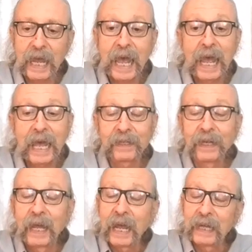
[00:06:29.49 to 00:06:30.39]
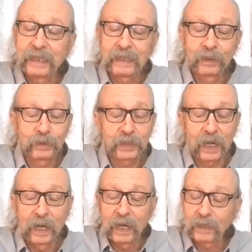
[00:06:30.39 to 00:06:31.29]
and then there was
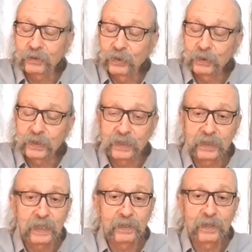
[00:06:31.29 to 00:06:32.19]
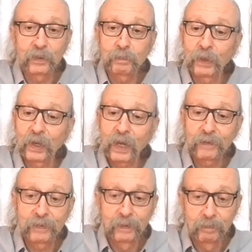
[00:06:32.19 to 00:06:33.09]
a 2/16th note pull off,